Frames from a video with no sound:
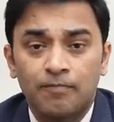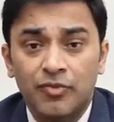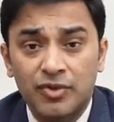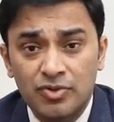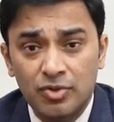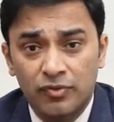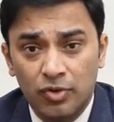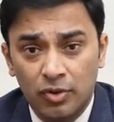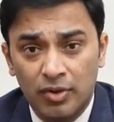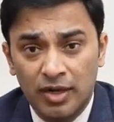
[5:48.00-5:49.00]
The Institute of
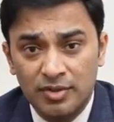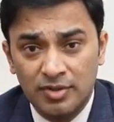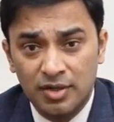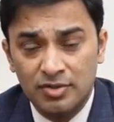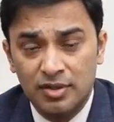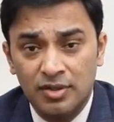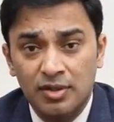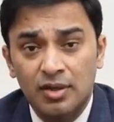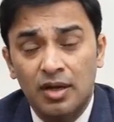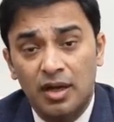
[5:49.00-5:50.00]
Colorectal Surgery
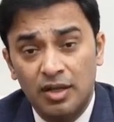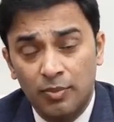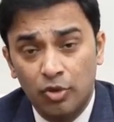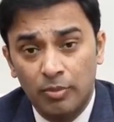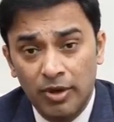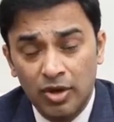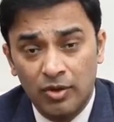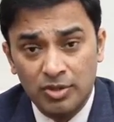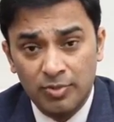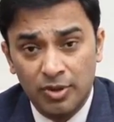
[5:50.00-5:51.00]
at the Apollo Main
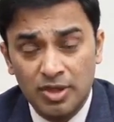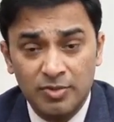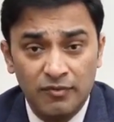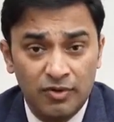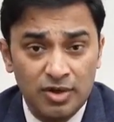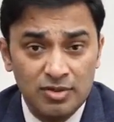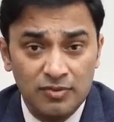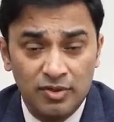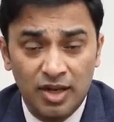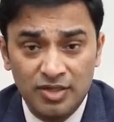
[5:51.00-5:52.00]
Hospital has been
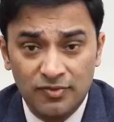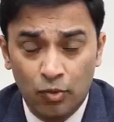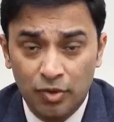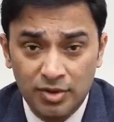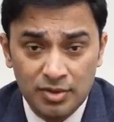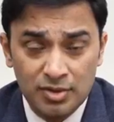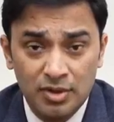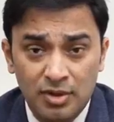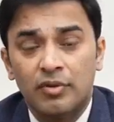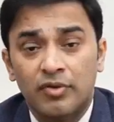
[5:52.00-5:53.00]
functional for the last 4 years.
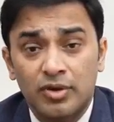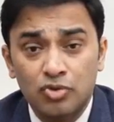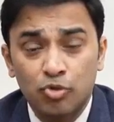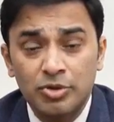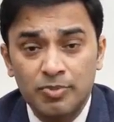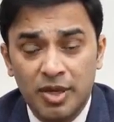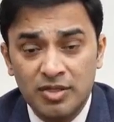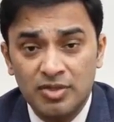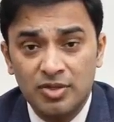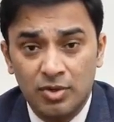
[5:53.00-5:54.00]
We are a super
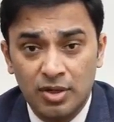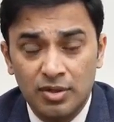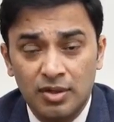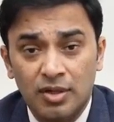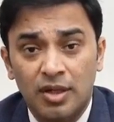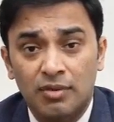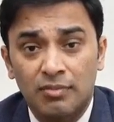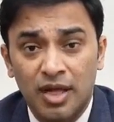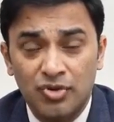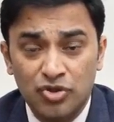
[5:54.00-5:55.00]
specialist unit in
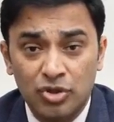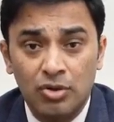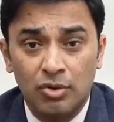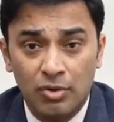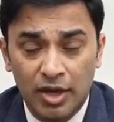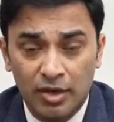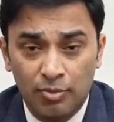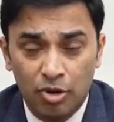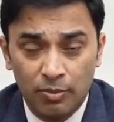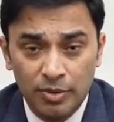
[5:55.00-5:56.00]
managing
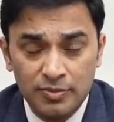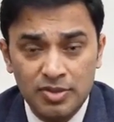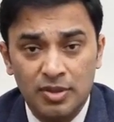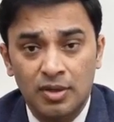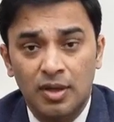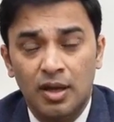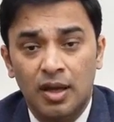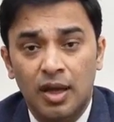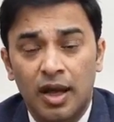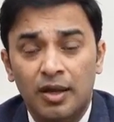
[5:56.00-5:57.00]
colorectal problems
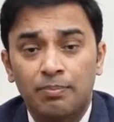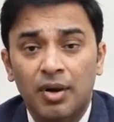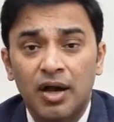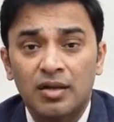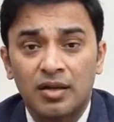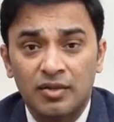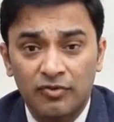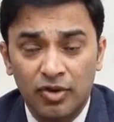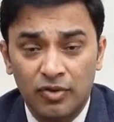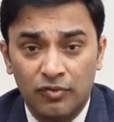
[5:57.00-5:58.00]
and a pioneer in the
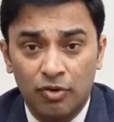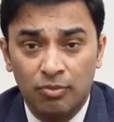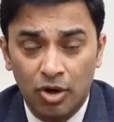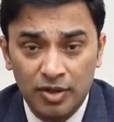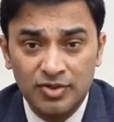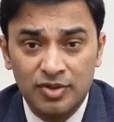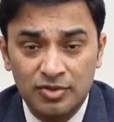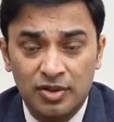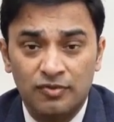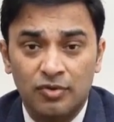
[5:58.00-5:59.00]
field of robotic
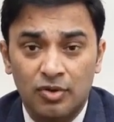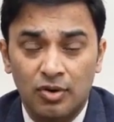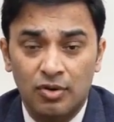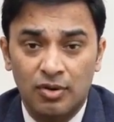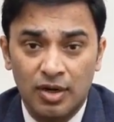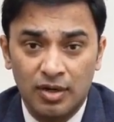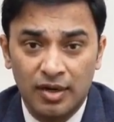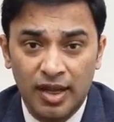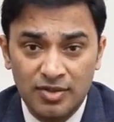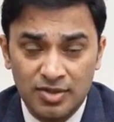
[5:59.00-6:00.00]
surgery for
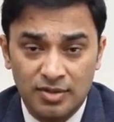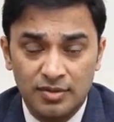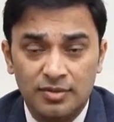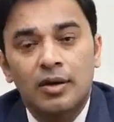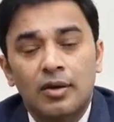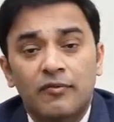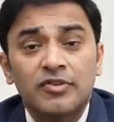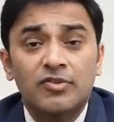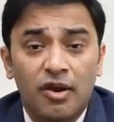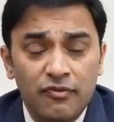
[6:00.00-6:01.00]
colorectal cancer.
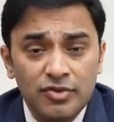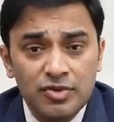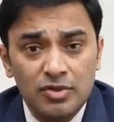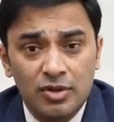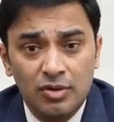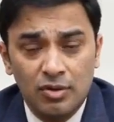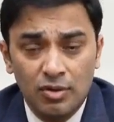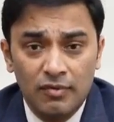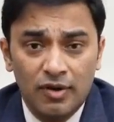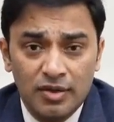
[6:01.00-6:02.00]
With reference to the
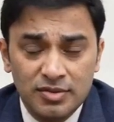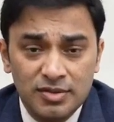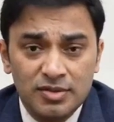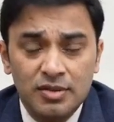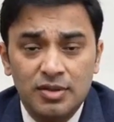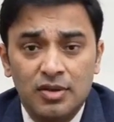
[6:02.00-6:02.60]
coronavirus